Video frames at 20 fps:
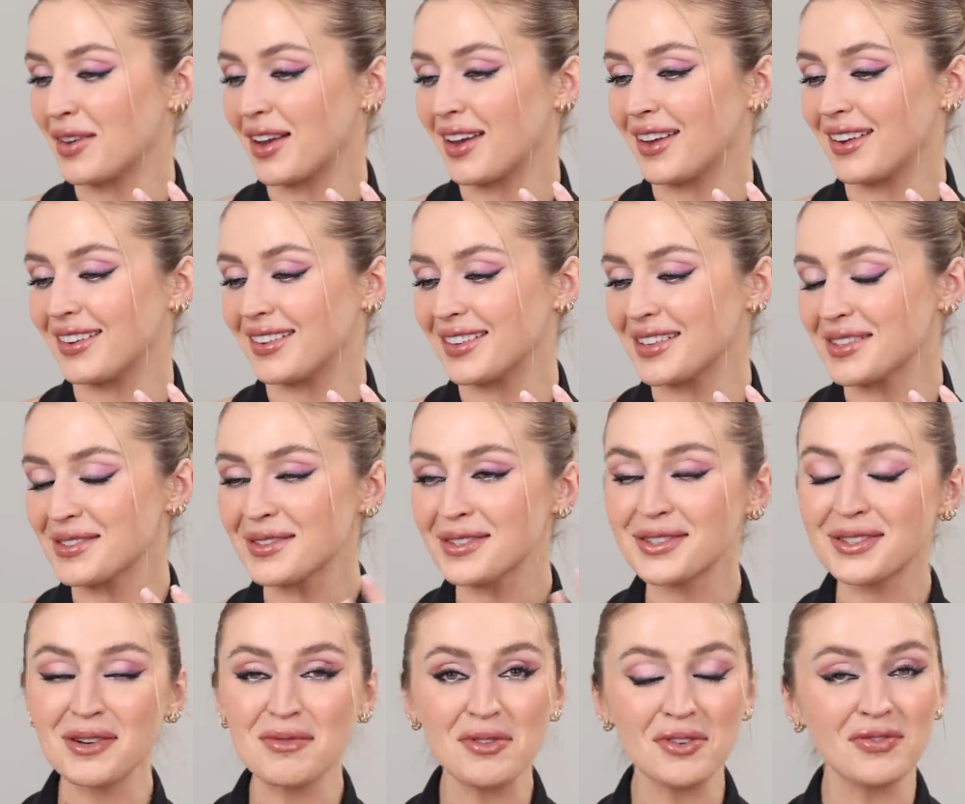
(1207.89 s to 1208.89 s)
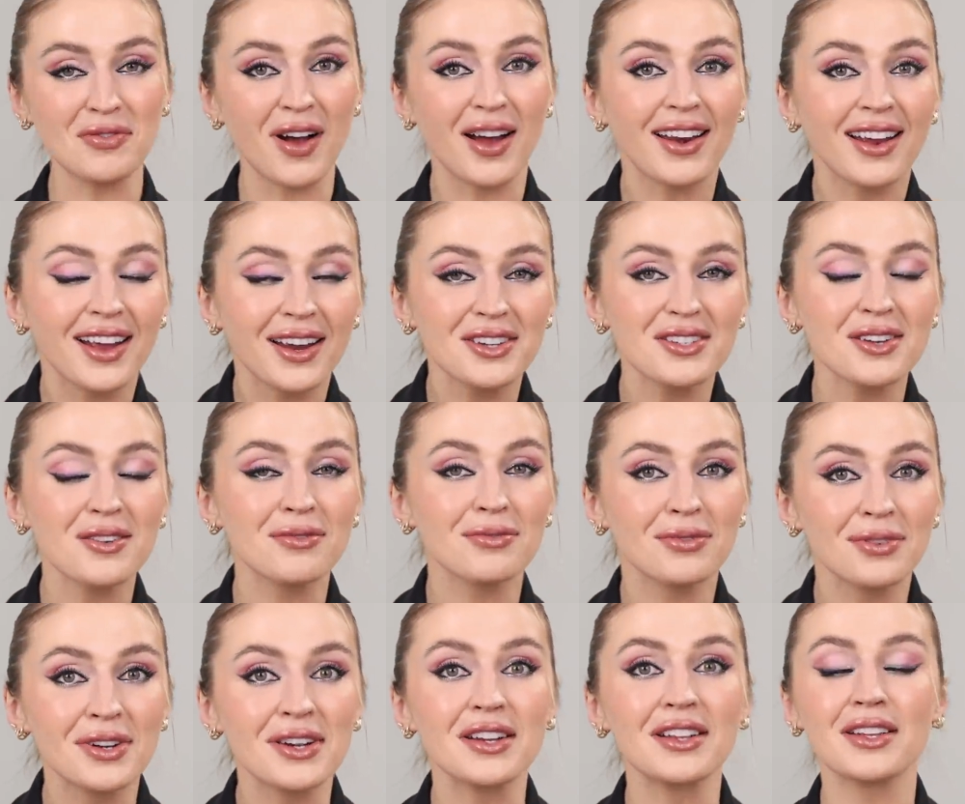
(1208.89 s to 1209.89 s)
And this was super fun. I actually
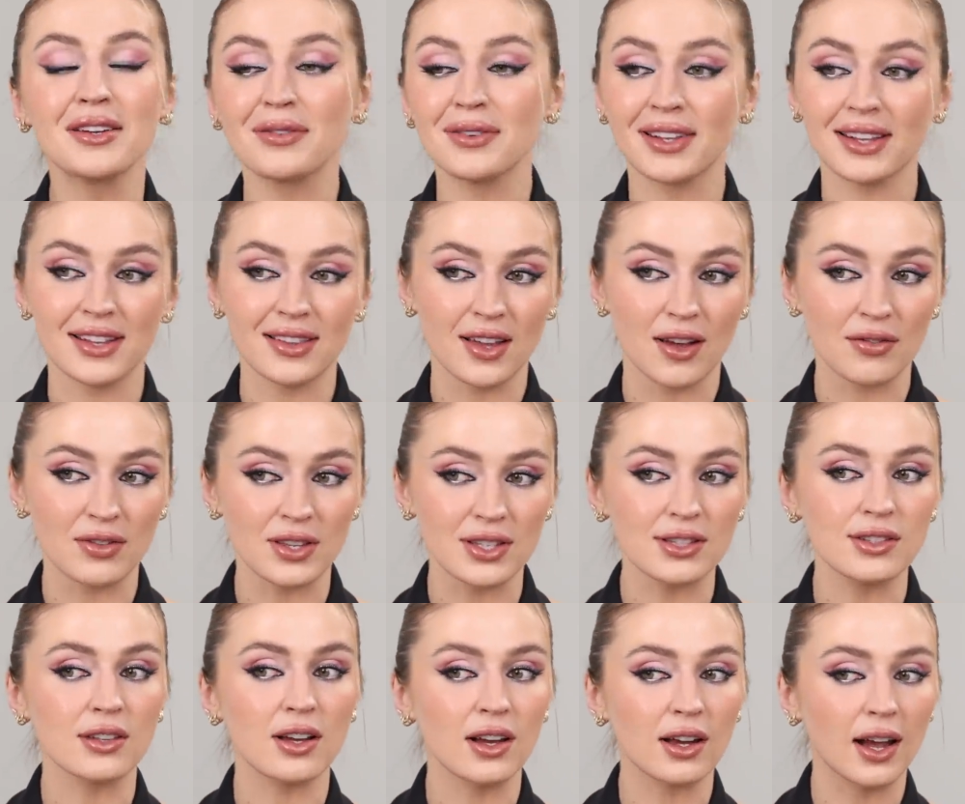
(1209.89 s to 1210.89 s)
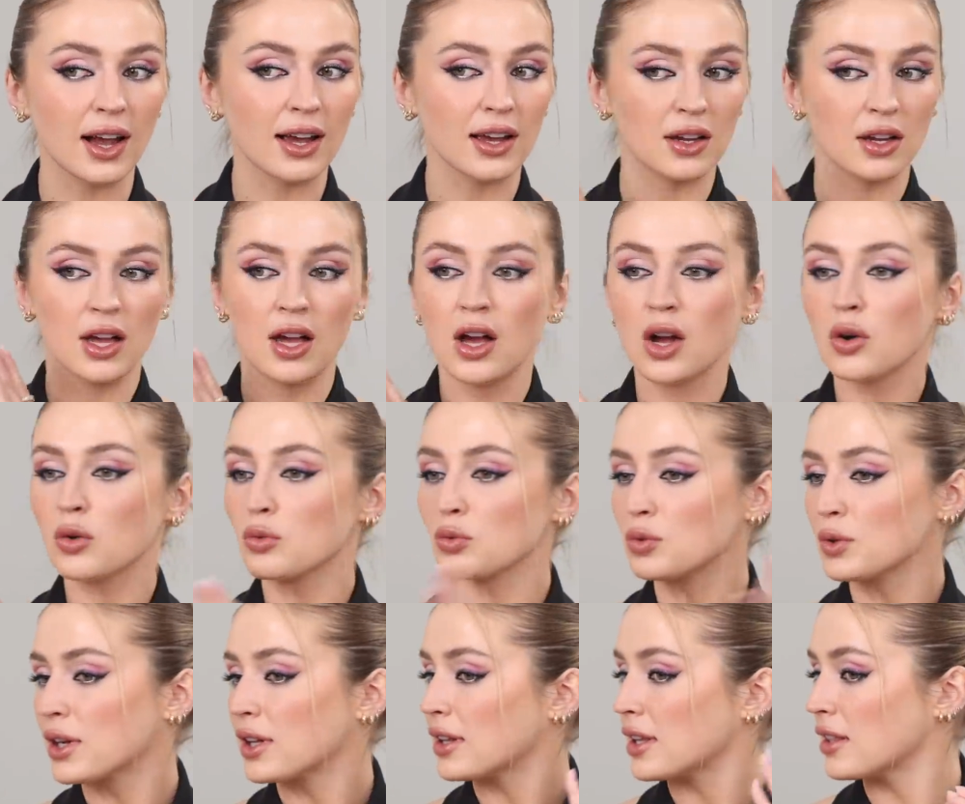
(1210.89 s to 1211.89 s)
really, really love this look. I
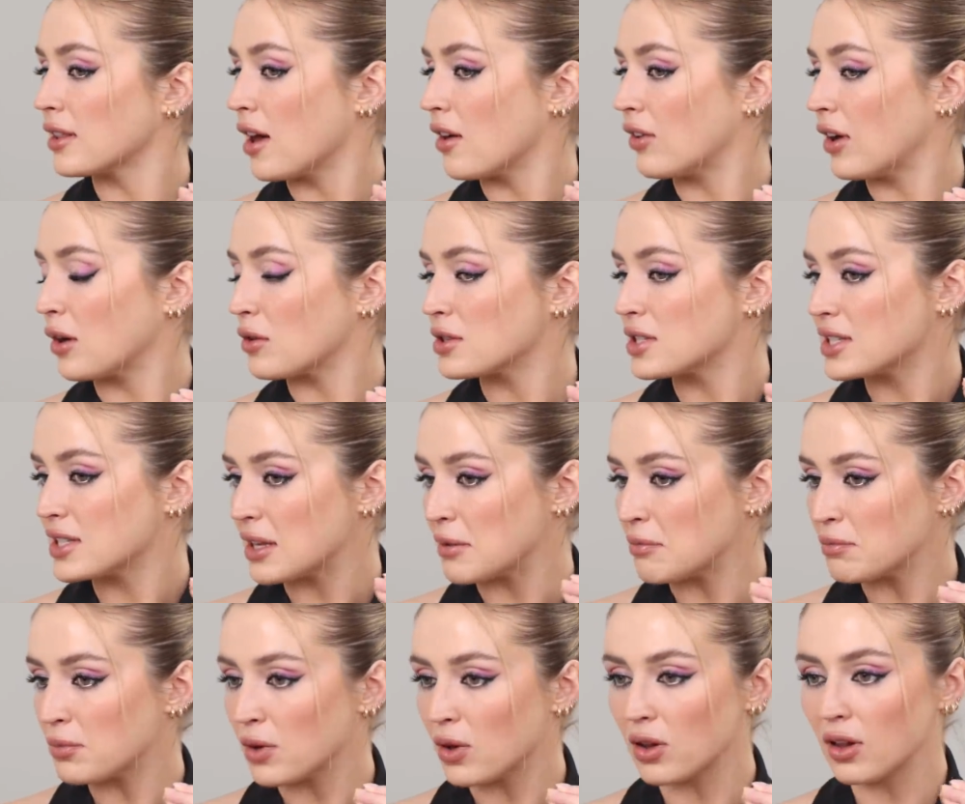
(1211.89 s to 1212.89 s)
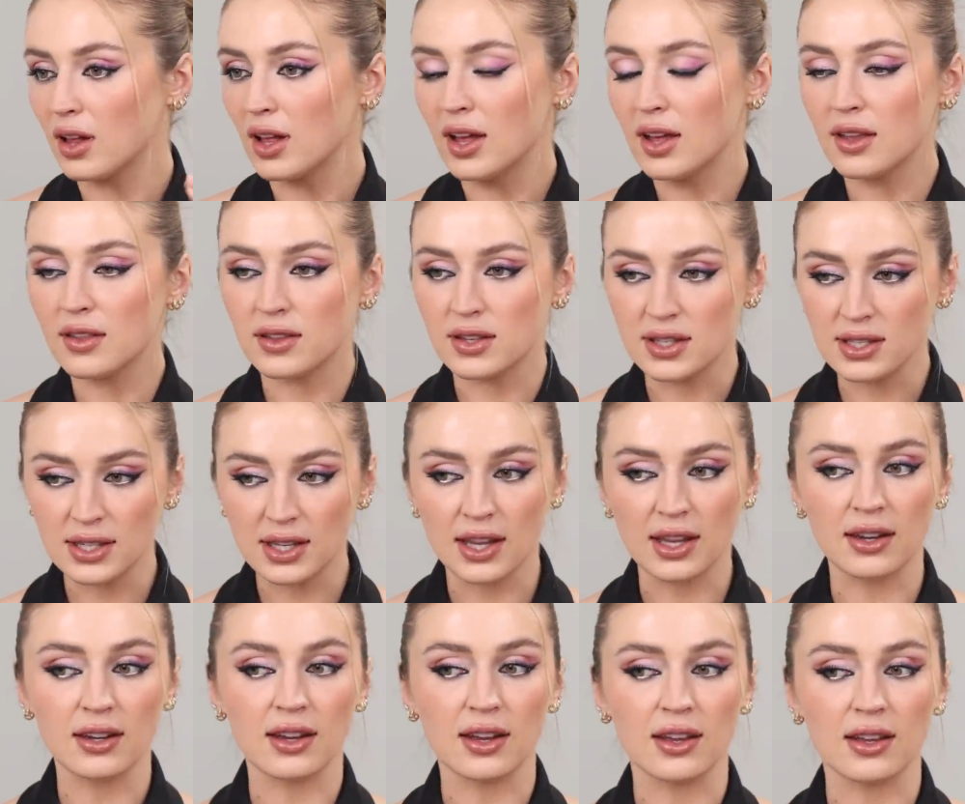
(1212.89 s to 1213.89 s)
really love how simple the
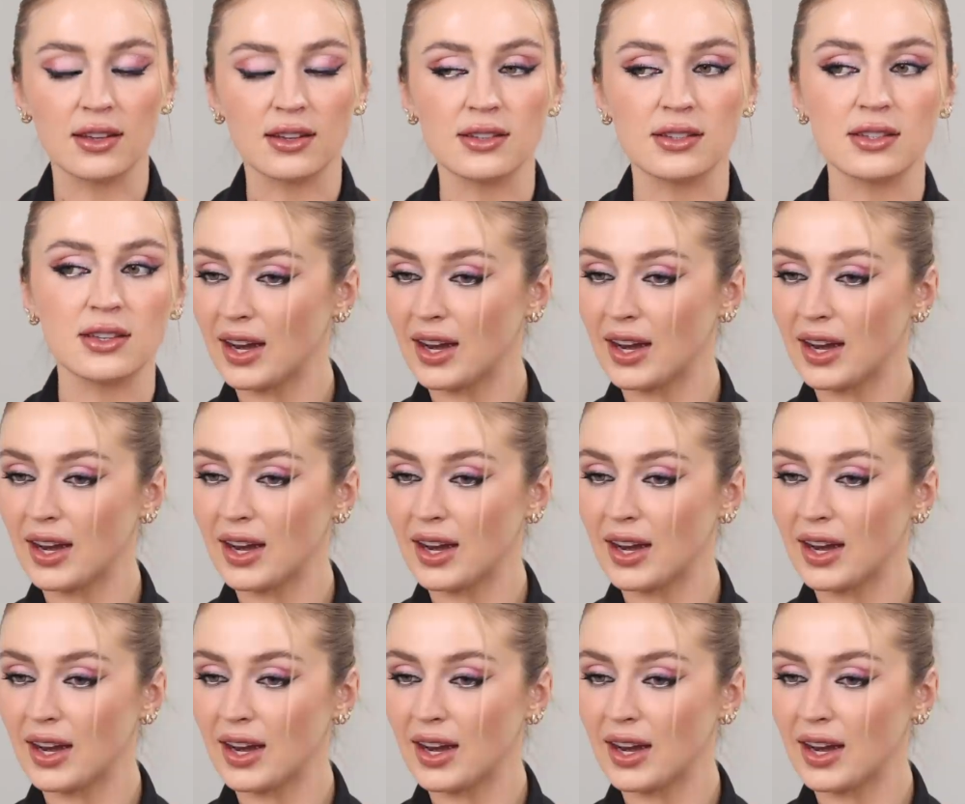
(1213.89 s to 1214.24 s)
skin is.